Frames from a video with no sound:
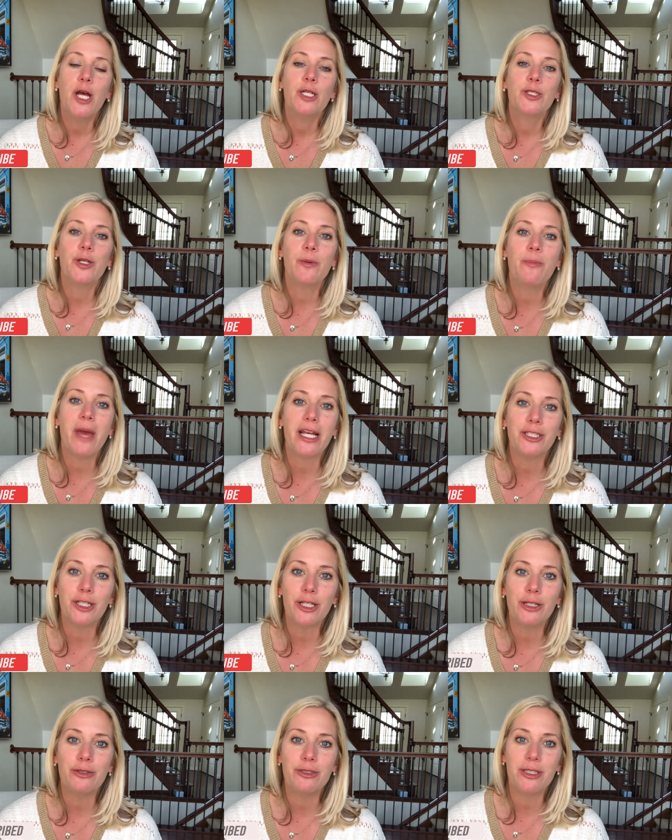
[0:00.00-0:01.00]
So make sure
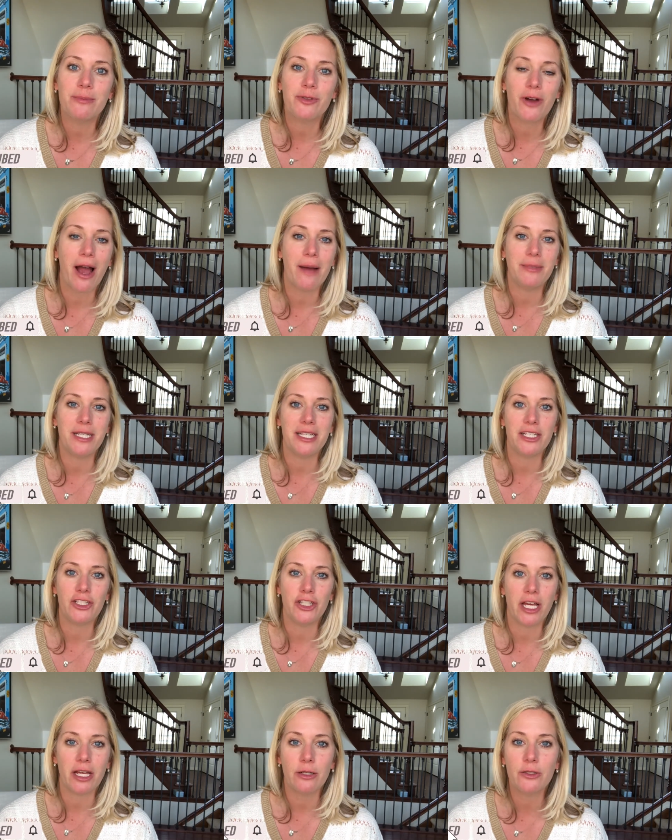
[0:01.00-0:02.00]
you subscribe to this
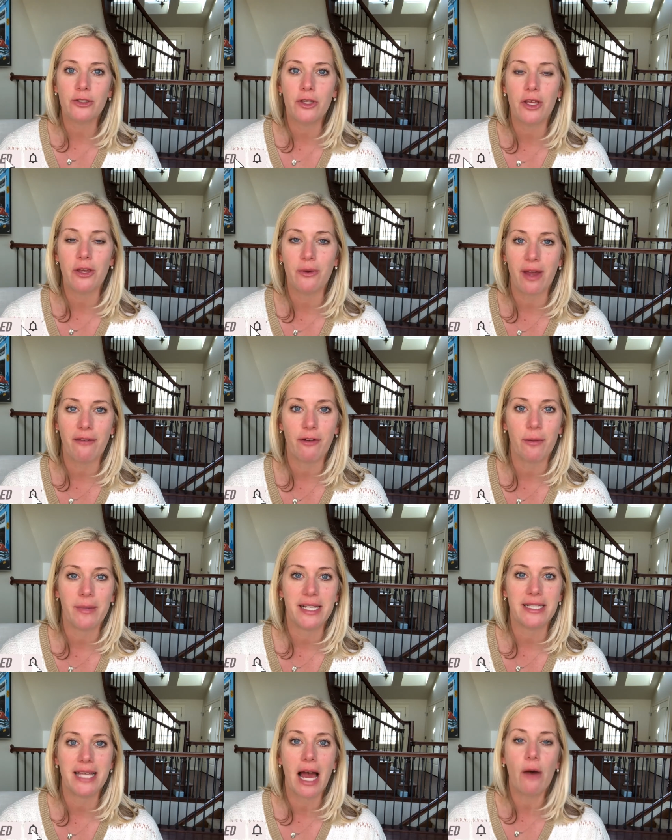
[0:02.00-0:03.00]
channel so that you never
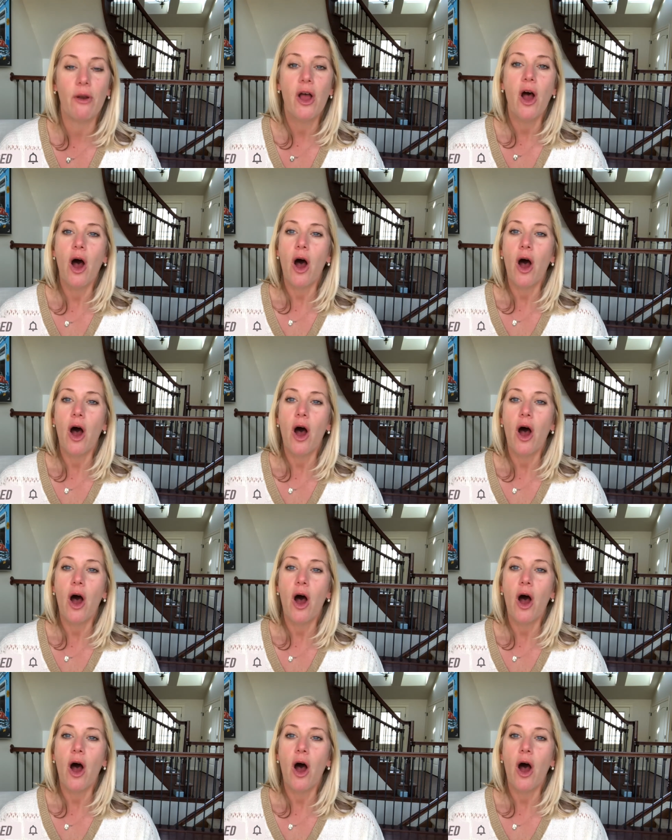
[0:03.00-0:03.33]
miss out.